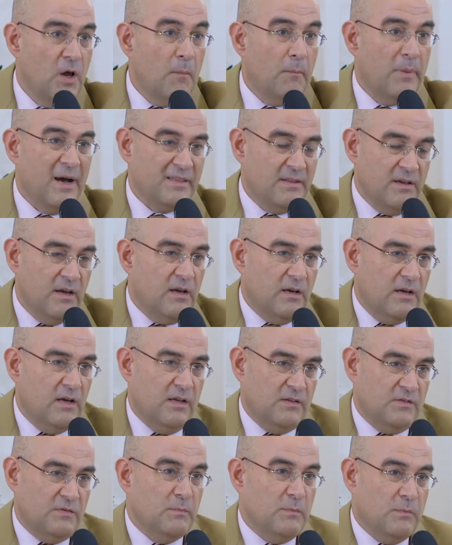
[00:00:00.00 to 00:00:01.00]
but
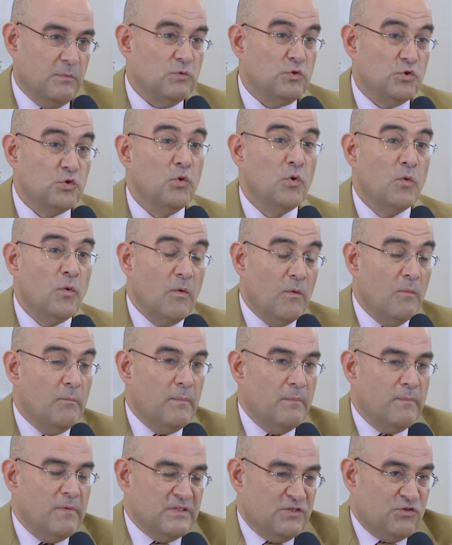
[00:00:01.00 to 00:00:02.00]
it's too
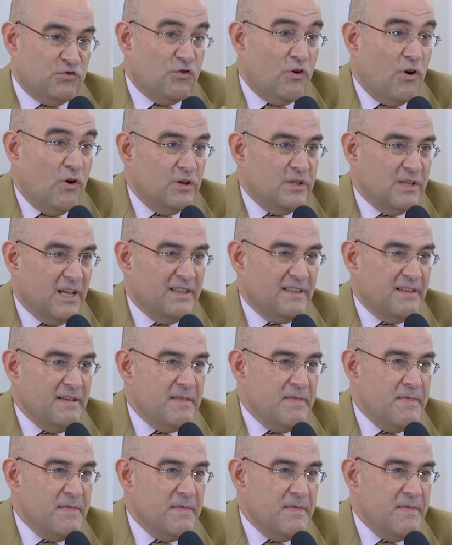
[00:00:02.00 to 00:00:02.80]
strong that